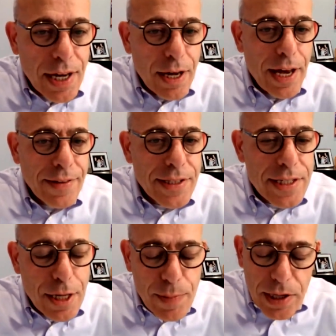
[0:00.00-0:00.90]
And this
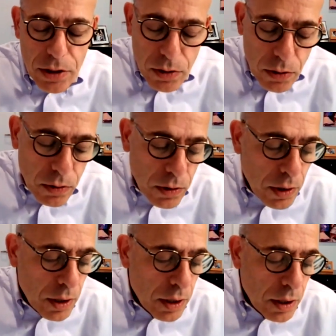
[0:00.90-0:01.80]
is something you
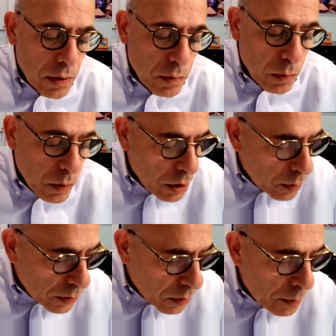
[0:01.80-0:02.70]
will
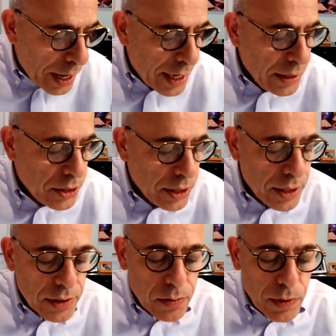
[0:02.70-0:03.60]
work with your
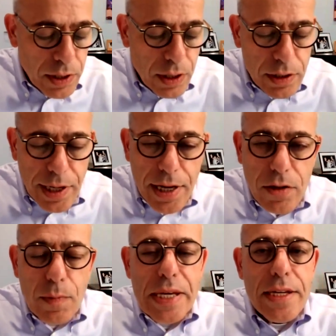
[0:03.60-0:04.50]
managers. We're not going
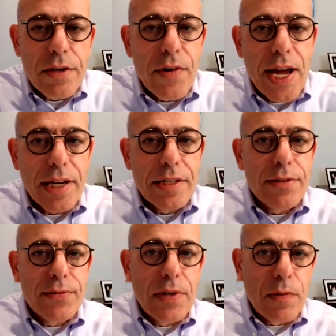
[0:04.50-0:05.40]
to be
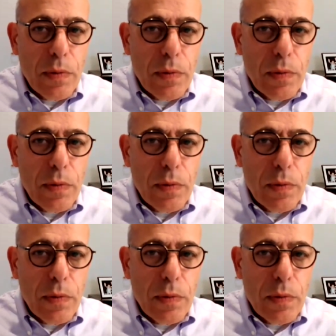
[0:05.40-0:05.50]
directive.